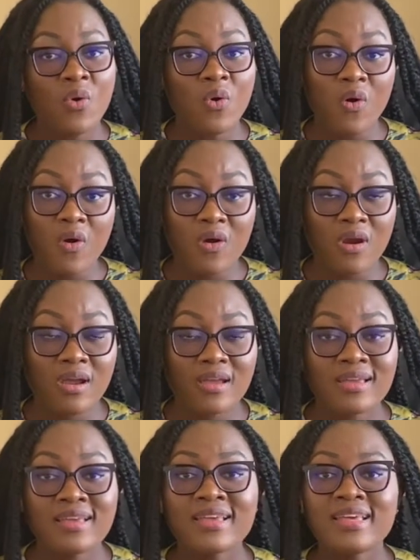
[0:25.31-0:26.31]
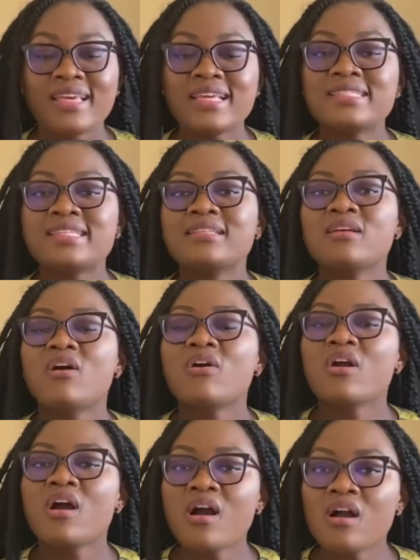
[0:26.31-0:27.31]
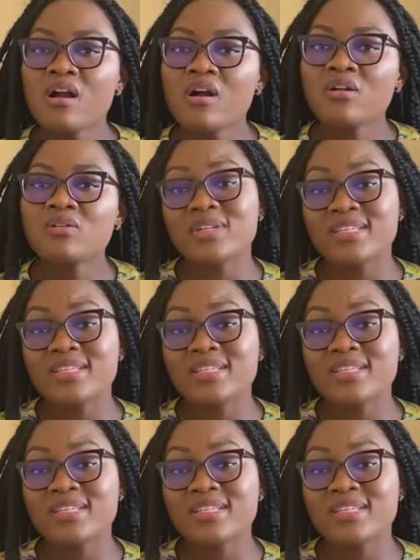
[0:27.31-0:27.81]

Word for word: or is it our uncle